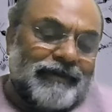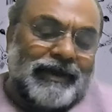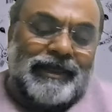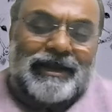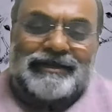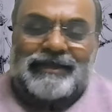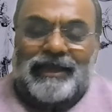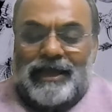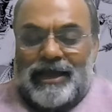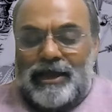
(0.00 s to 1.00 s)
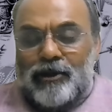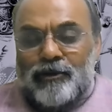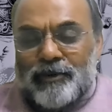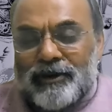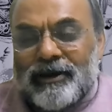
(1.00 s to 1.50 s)
whether it's AI
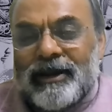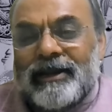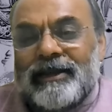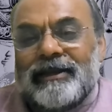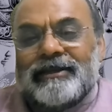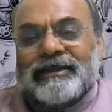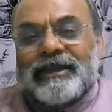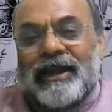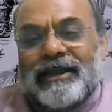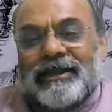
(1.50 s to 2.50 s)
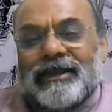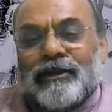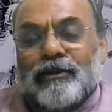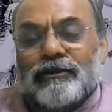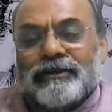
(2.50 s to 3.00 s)
output or any it's a data that
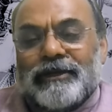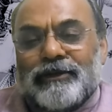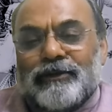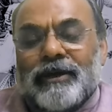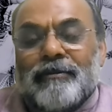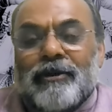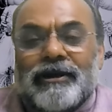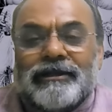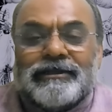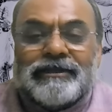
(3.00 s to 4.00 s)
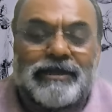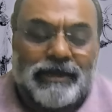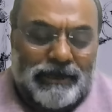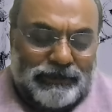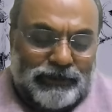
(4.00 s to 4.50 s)
goes into the models.
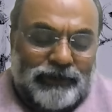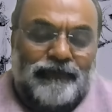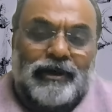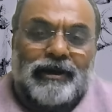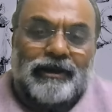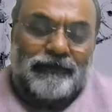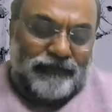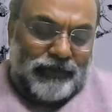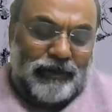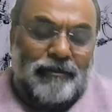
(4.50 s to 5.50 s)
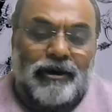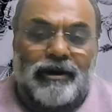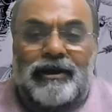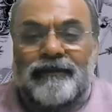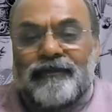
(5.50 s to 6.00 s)
So if you are, if your mo-
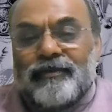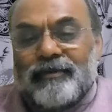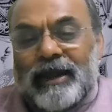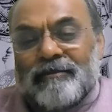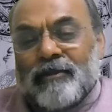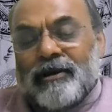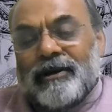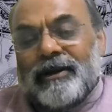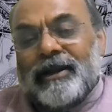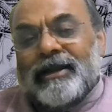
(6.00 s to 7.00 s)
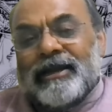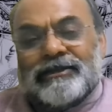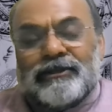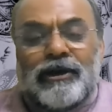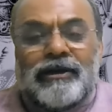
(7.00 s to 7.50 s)
if that mo- data is
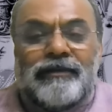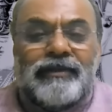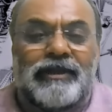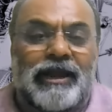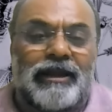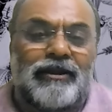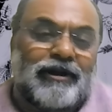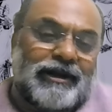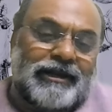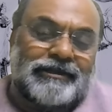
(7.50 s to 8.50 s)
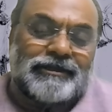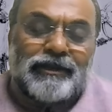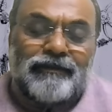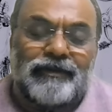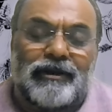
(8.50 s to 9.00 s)
not in the right context, then
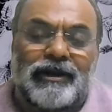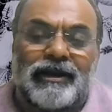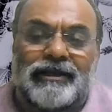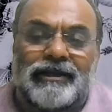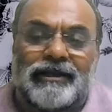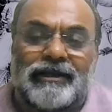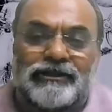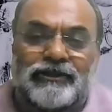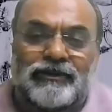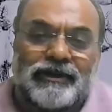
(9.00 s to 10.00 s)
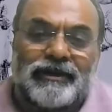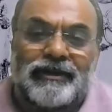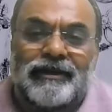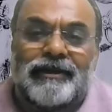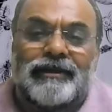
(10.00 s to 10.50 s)
you will not get the right story.
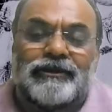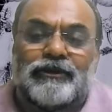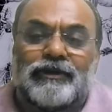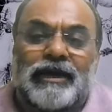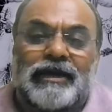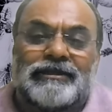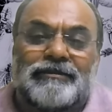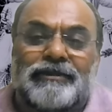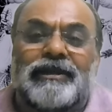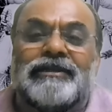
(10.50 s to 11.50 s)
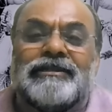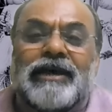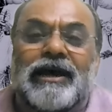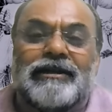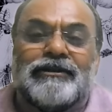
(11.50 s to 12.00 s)
So as simple as
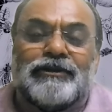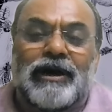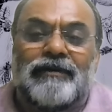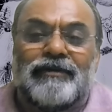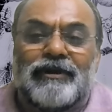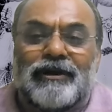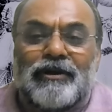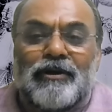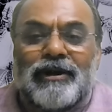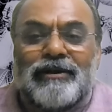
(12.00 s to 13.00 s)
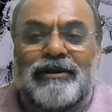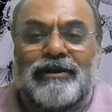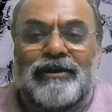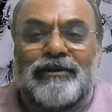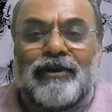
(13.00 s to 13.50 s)
that. So I would not go into
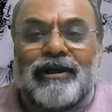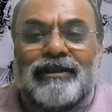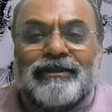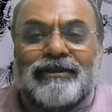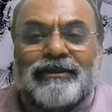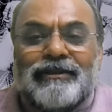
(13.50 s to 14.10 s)
all those